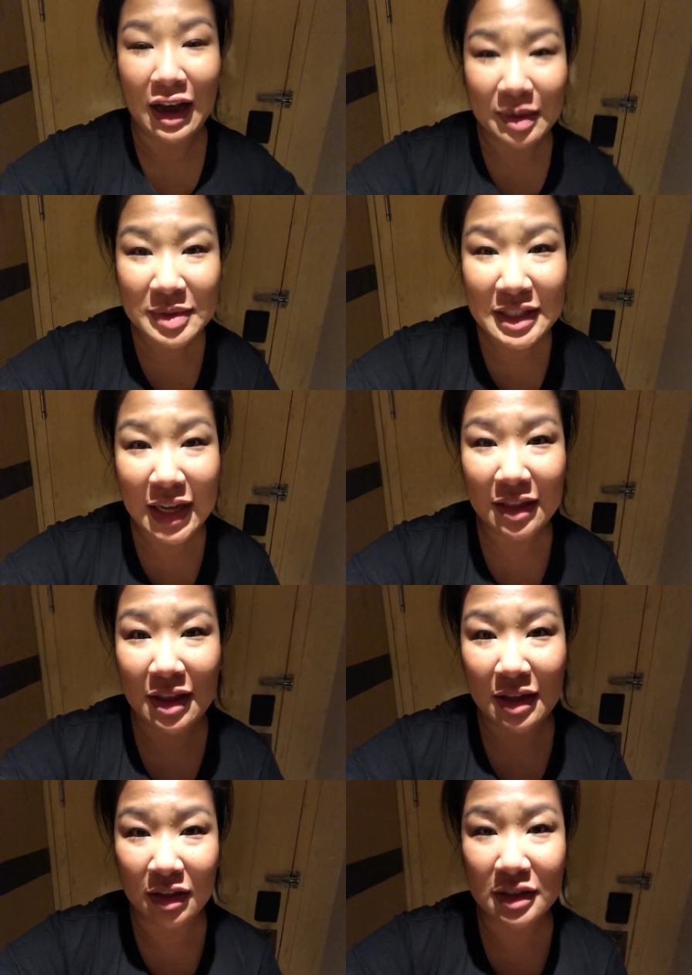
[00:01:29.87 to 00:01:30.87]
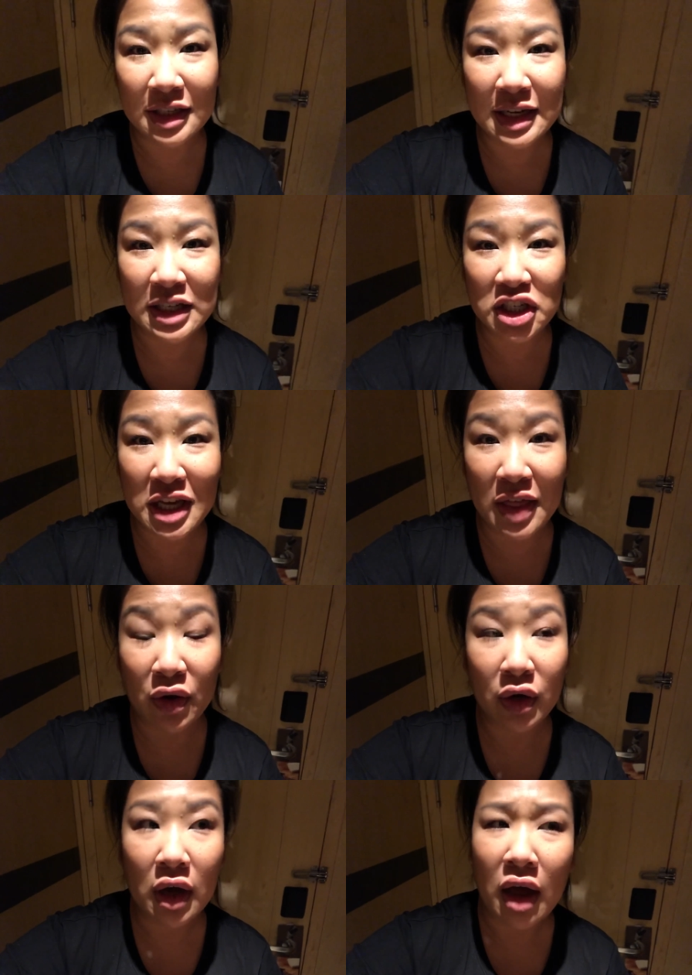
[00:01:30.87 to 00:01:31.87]
I'm staying at the Hilton in Xi'an.
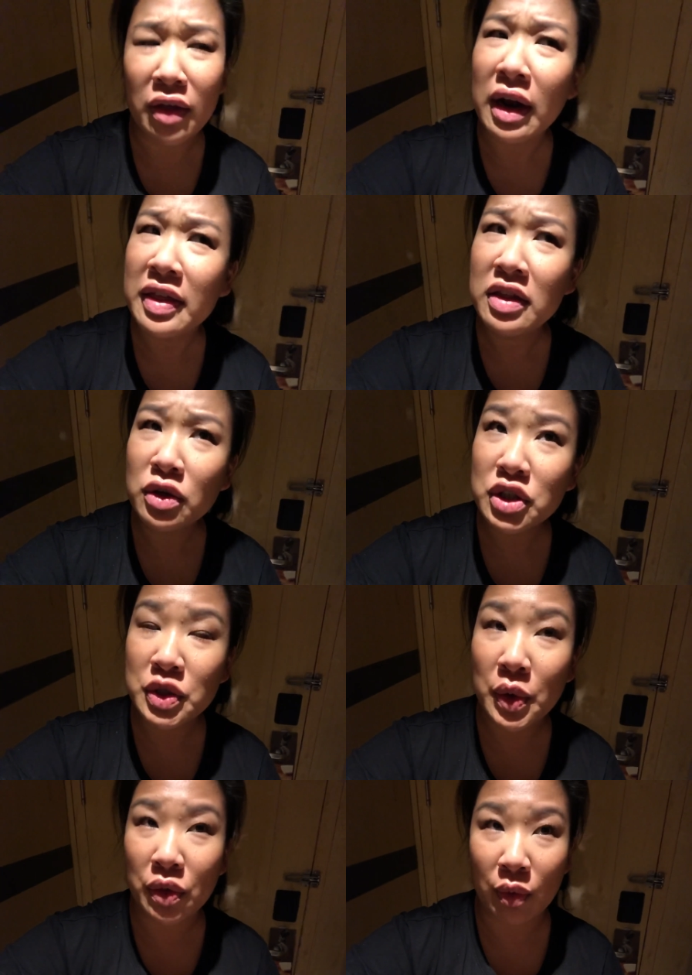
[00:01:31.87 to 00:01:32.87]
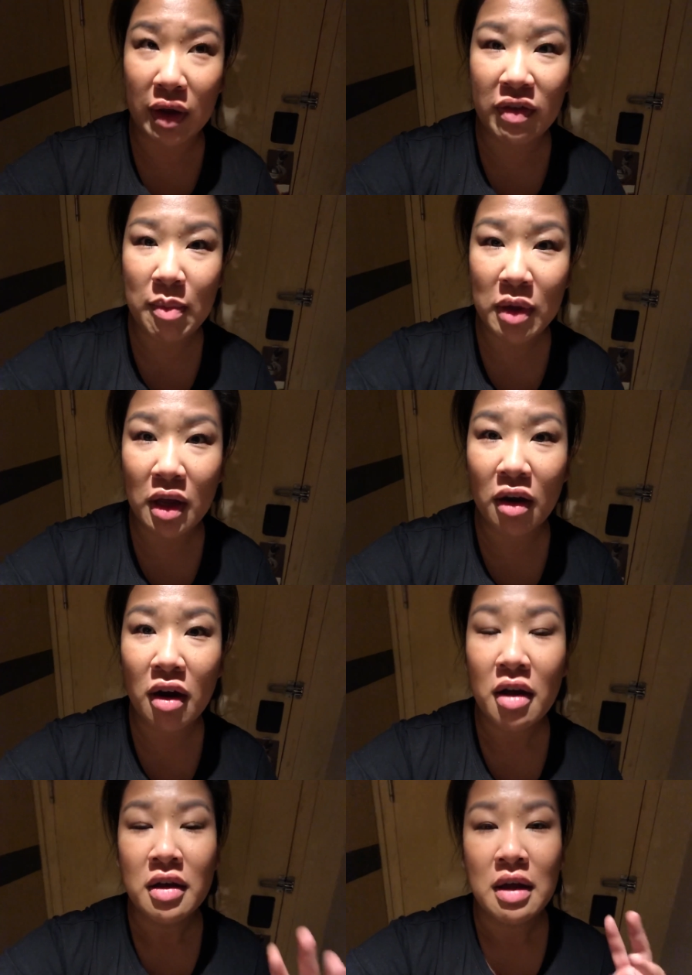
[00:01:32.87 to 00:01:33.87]
There are, there, I think there are two or three of them
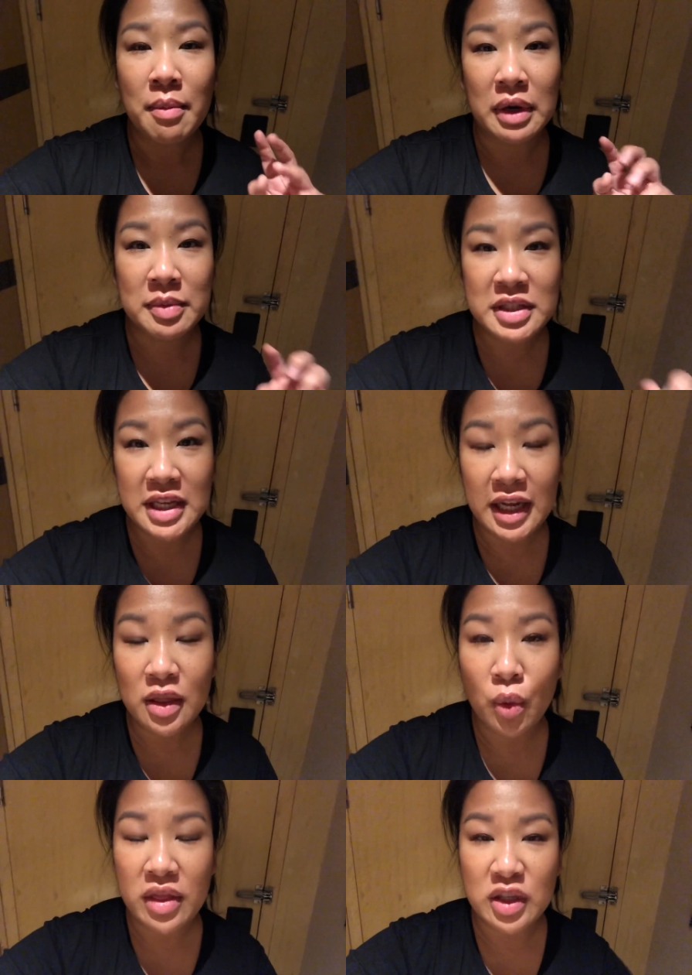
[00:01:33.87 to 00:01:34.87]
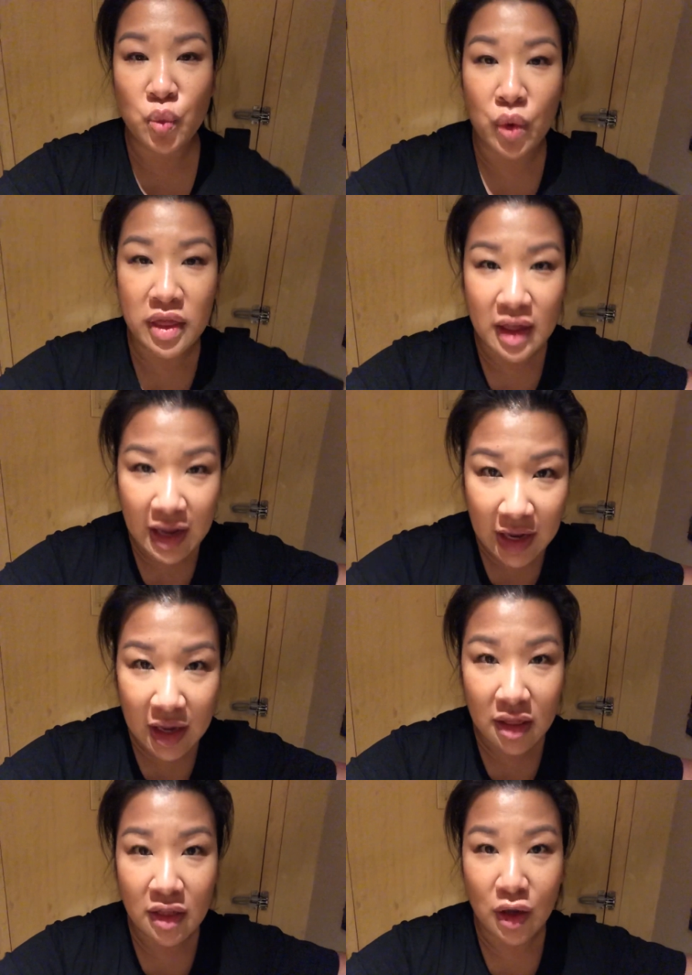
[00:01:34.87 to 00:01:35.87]
here, but I'm staying at the one that's
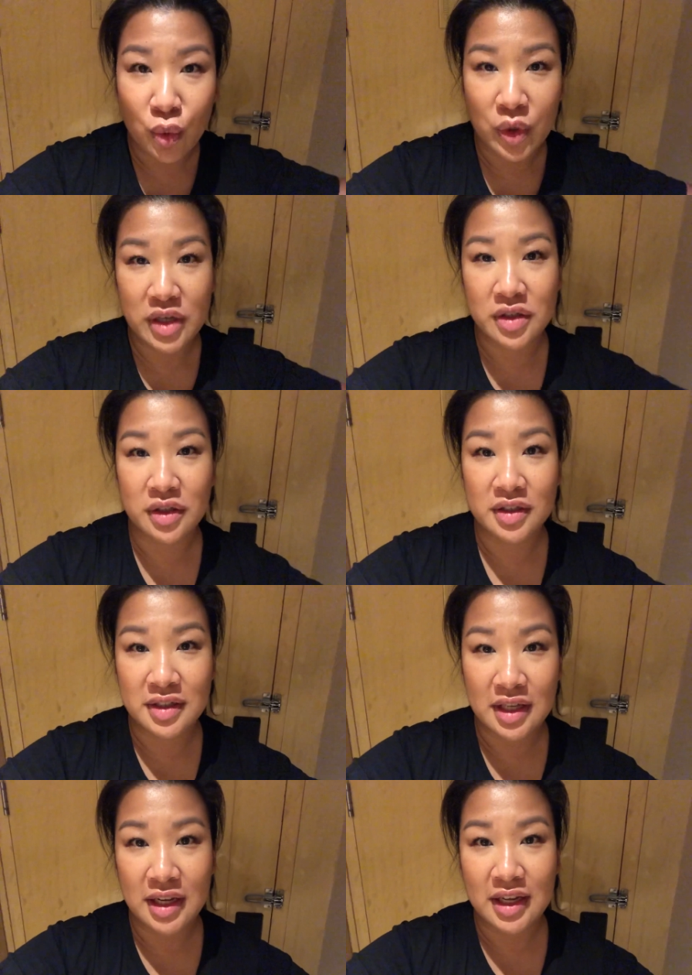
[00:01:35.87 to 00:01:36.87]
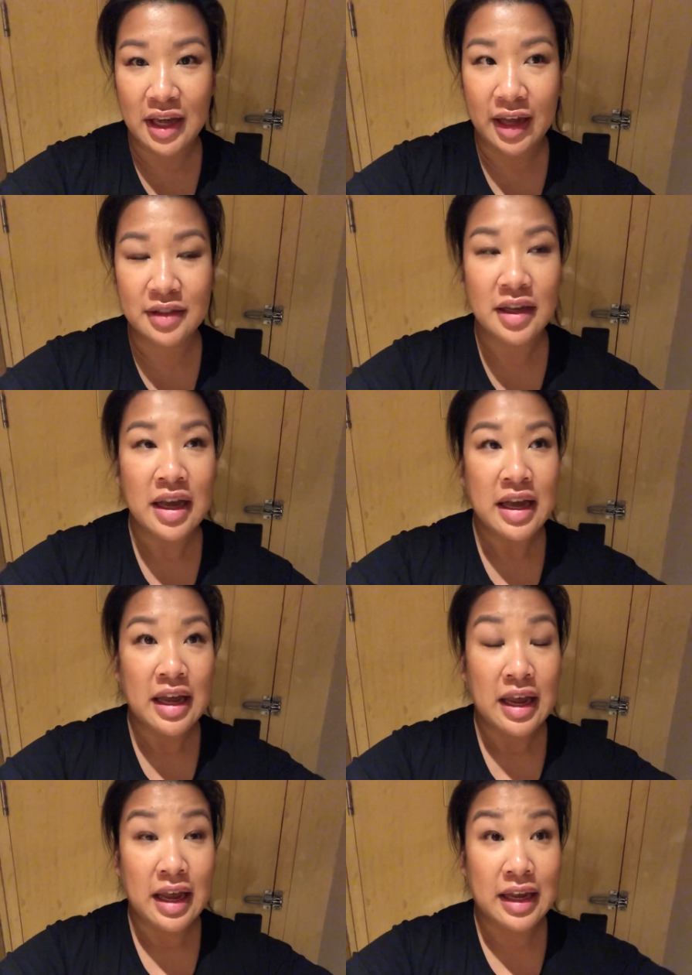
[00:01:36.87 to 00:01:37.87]
within the original city gates.
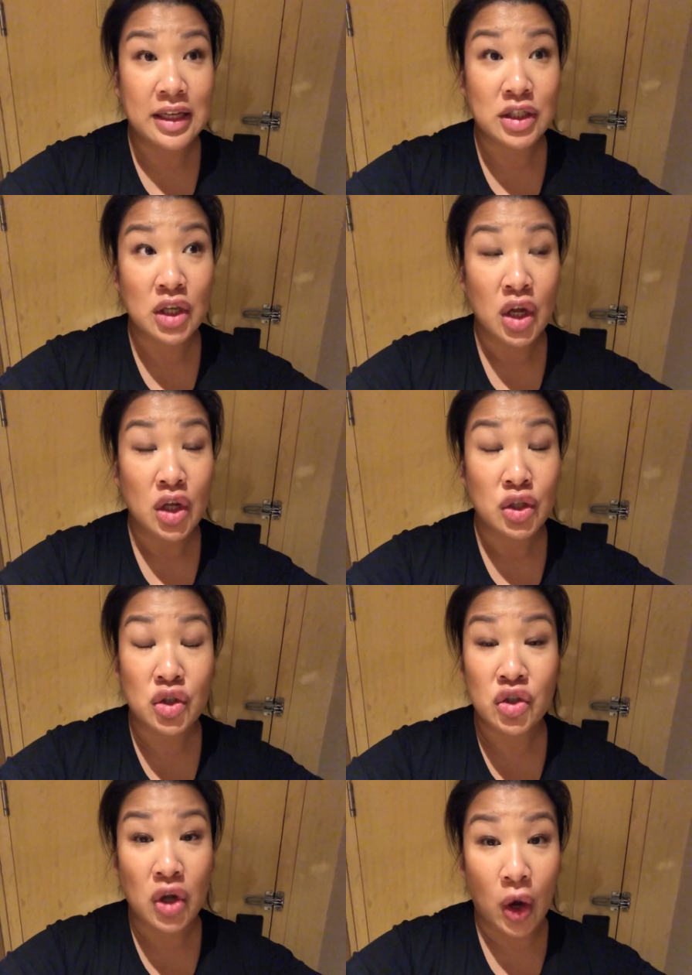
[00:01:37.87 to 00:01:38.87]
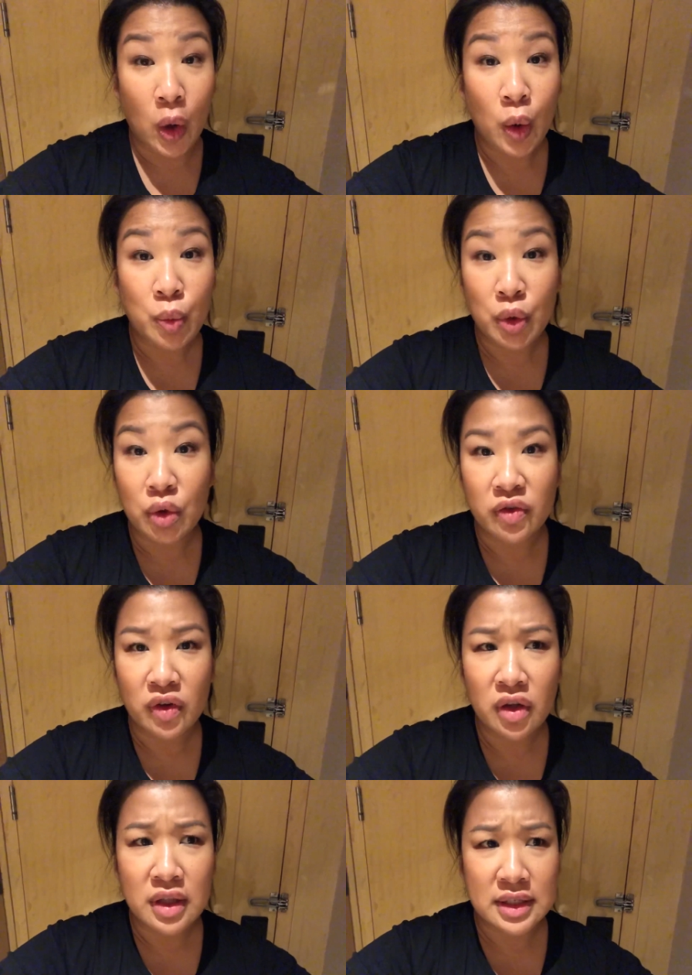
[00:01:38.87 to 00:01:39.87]
It is so
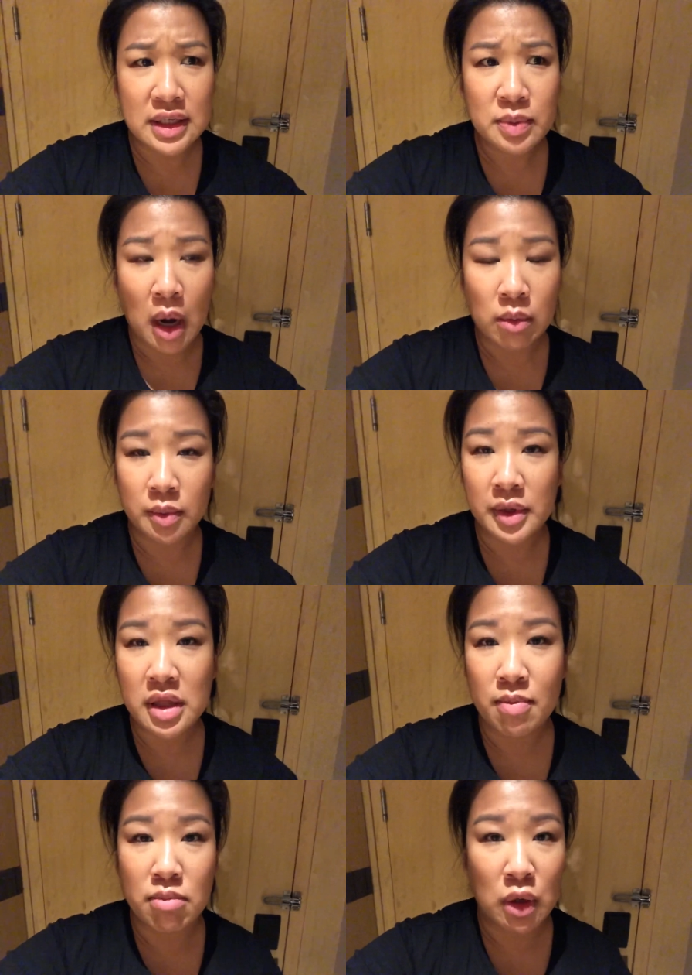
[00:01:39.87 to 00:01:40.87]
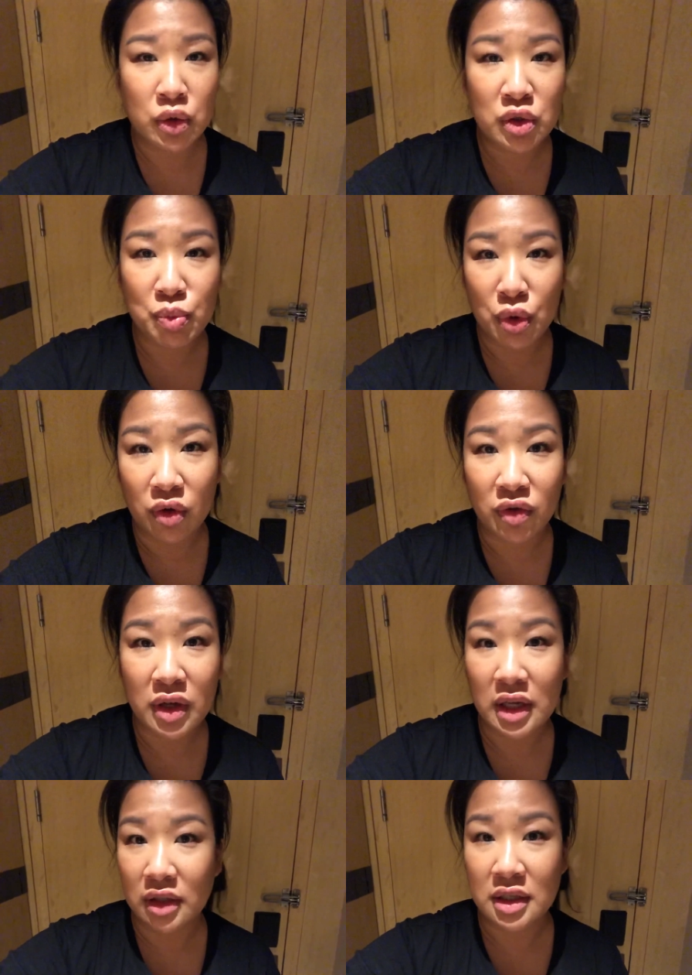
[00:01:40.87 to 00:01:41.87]
beautiful. This is probably the most
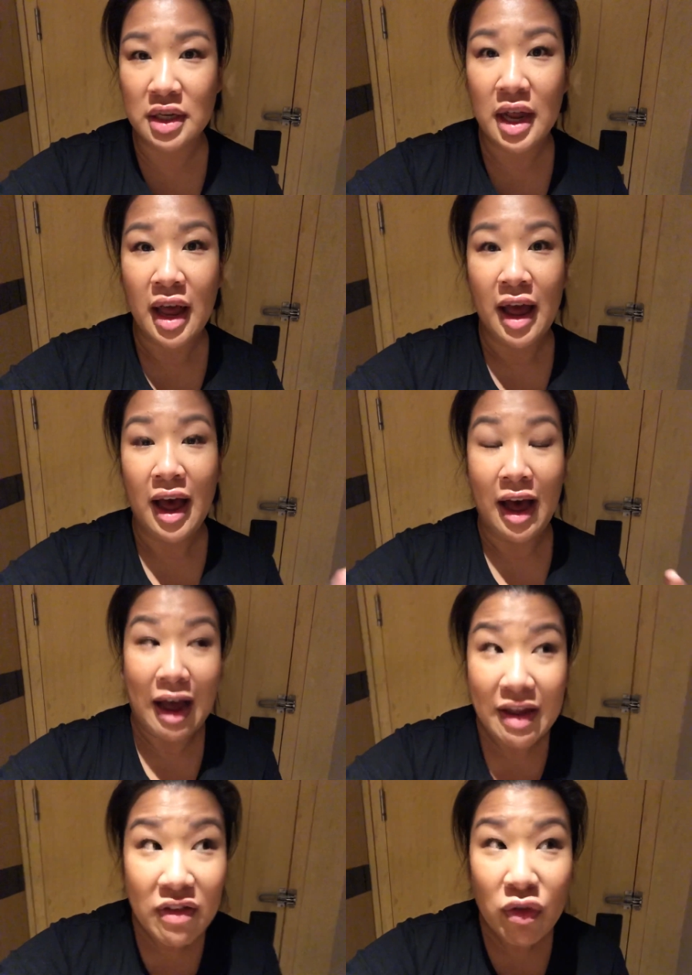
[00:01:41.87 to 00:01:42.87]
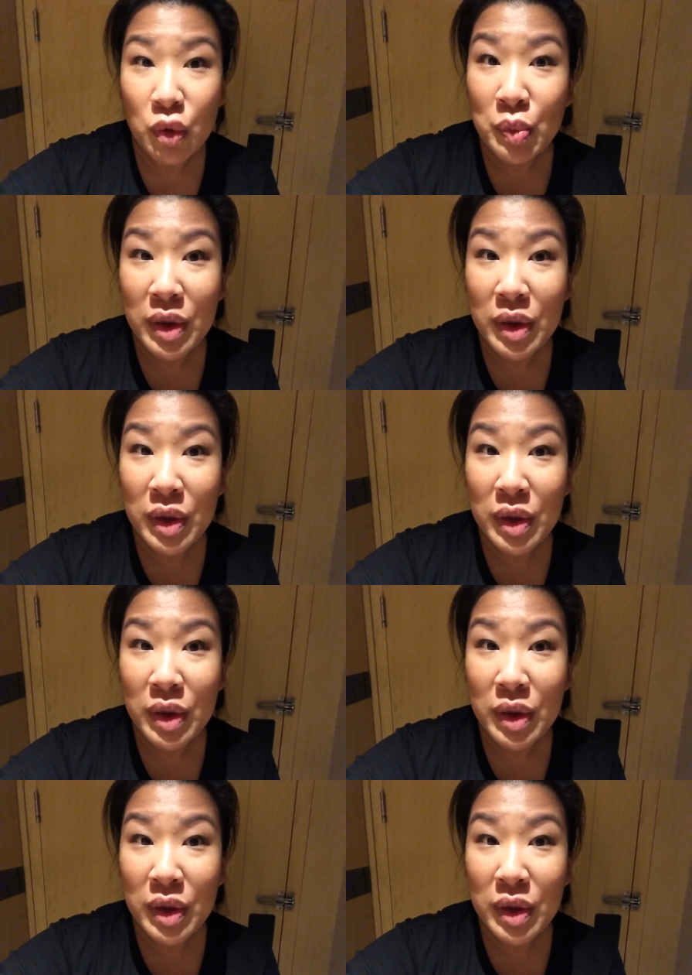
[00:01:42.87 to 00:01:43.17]
beautiful Hilton I've ever